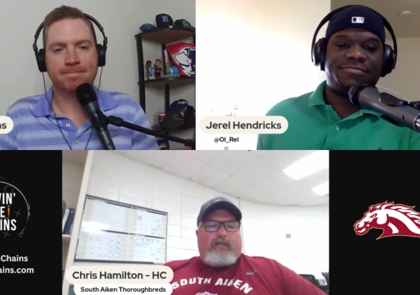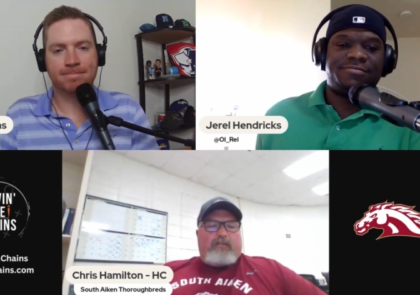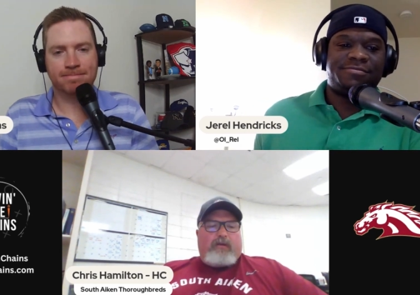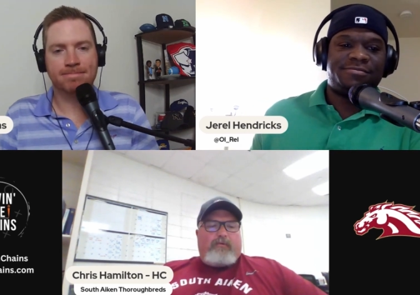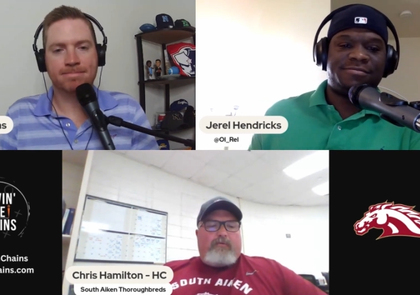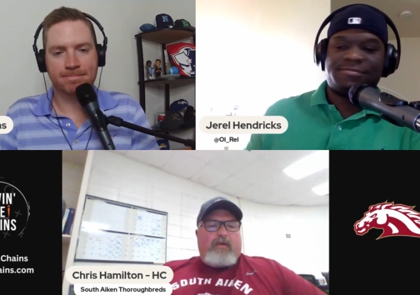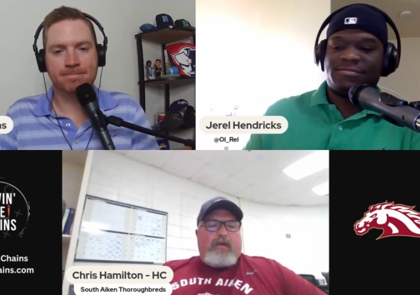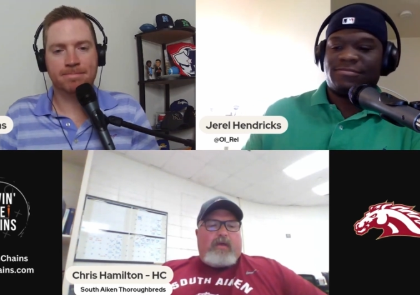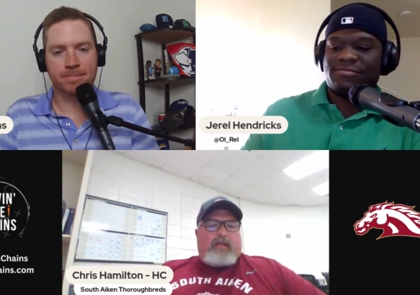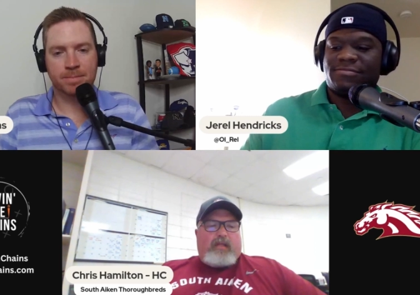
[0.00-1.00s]
Speaker 1: So
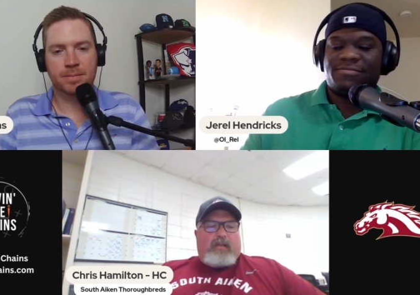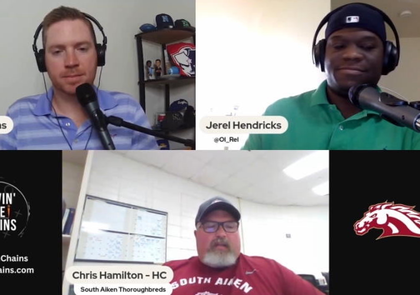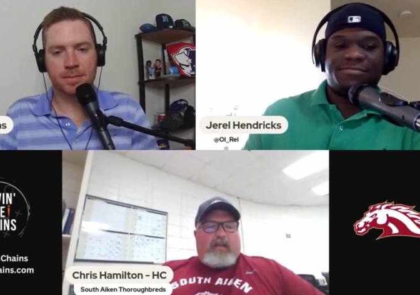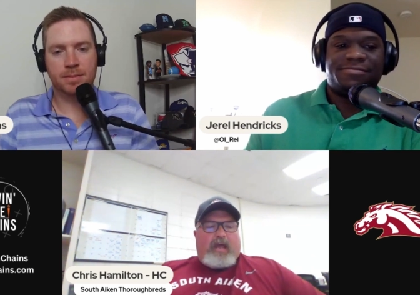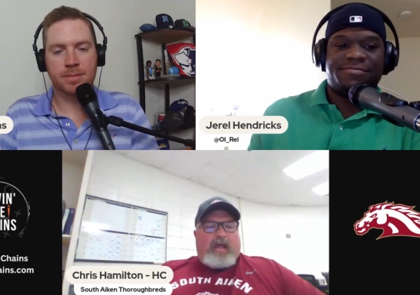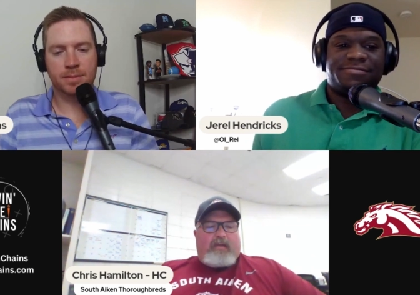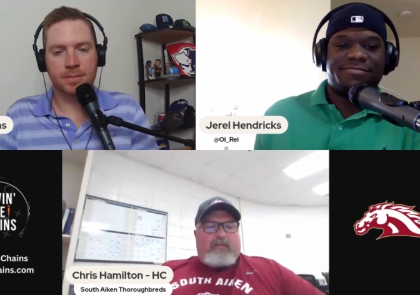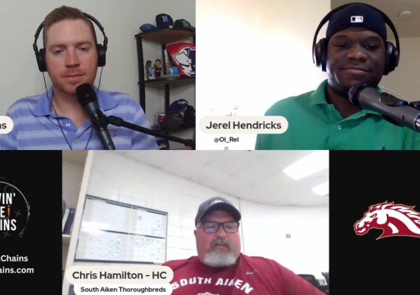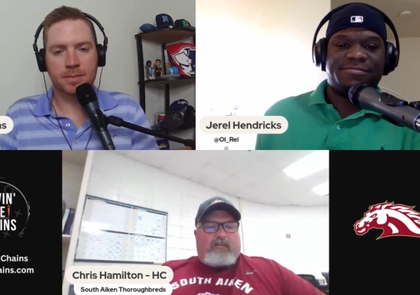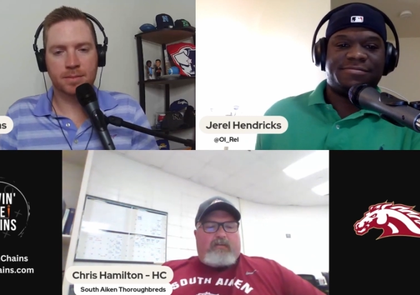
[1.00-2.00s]
at the end of the day, you
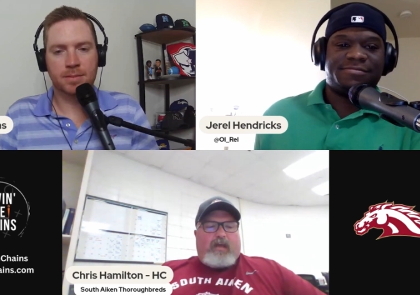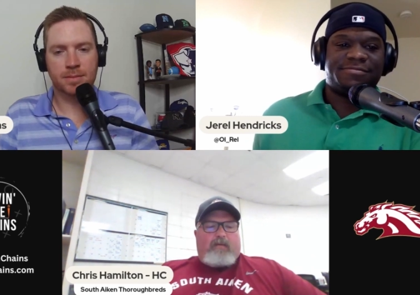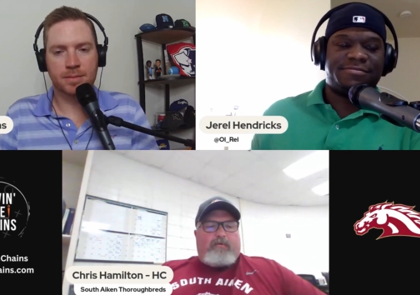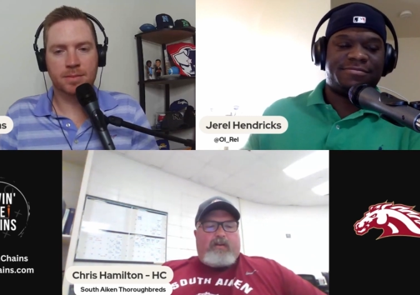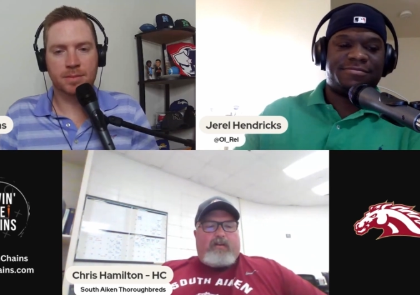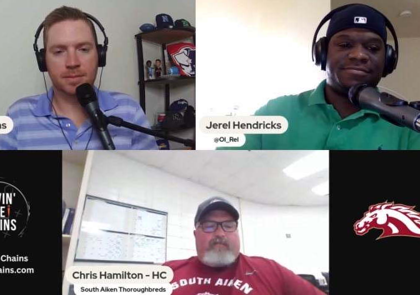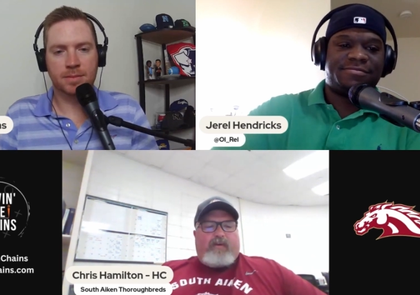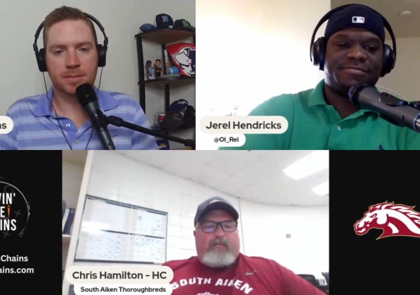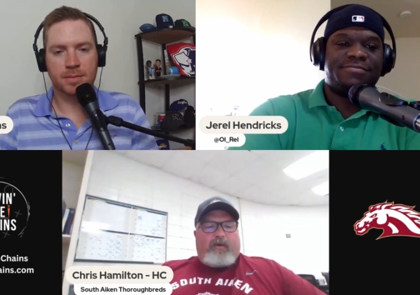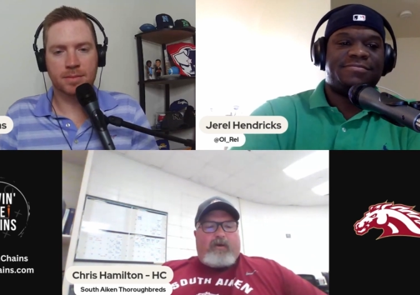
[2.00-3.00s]
just, you got to put in the
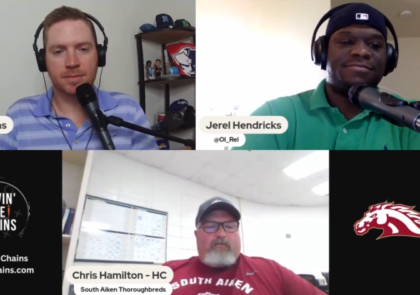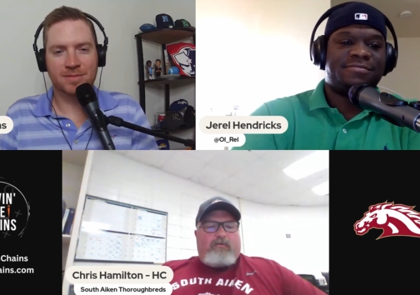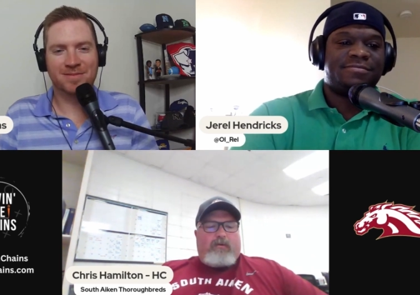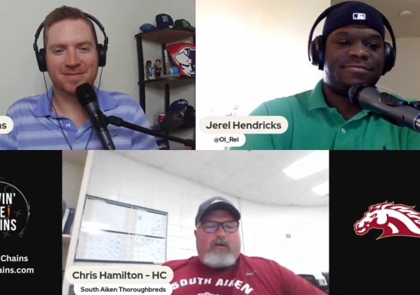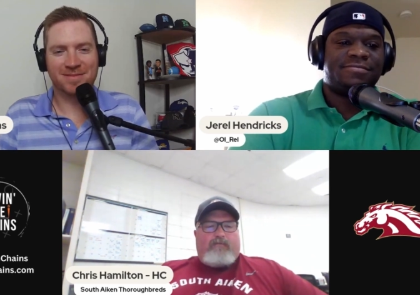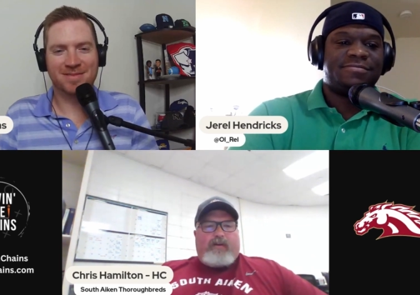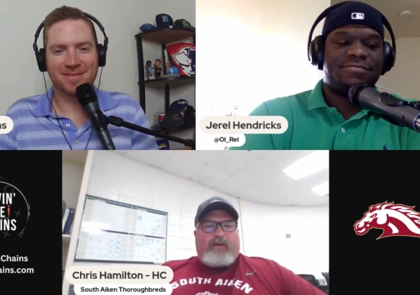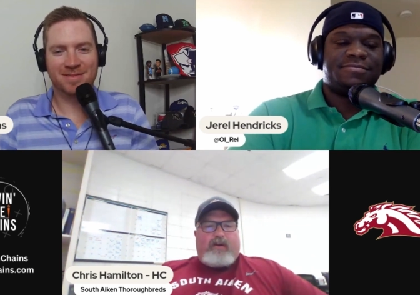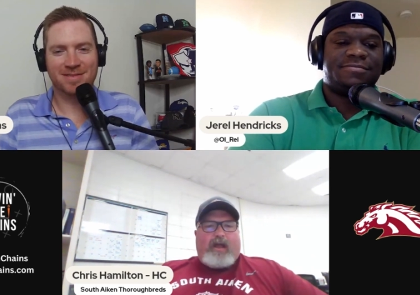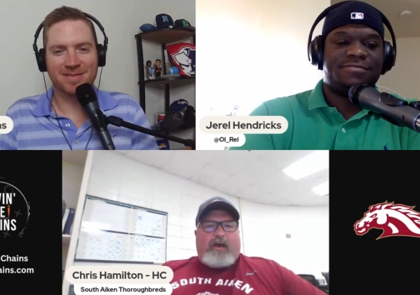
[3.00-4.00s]
film and go, go
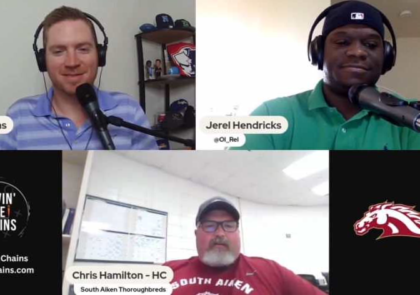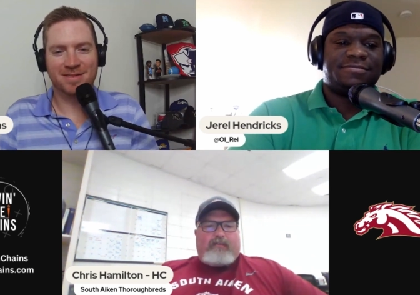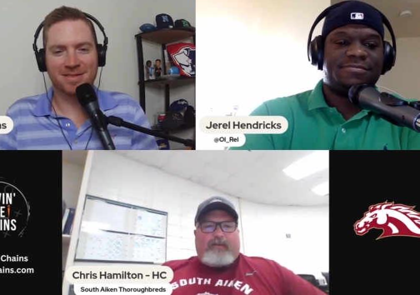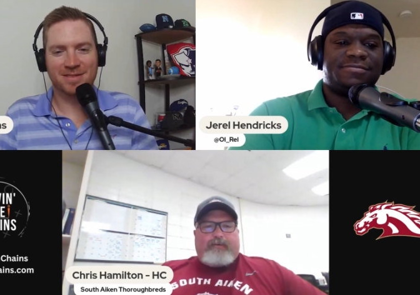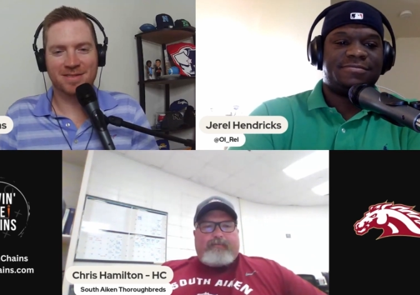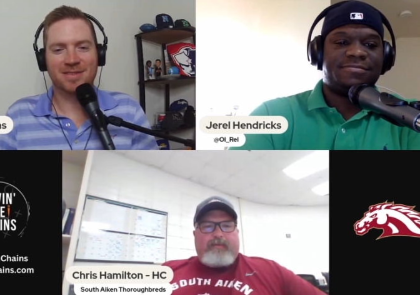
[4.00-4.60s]
figure it out. So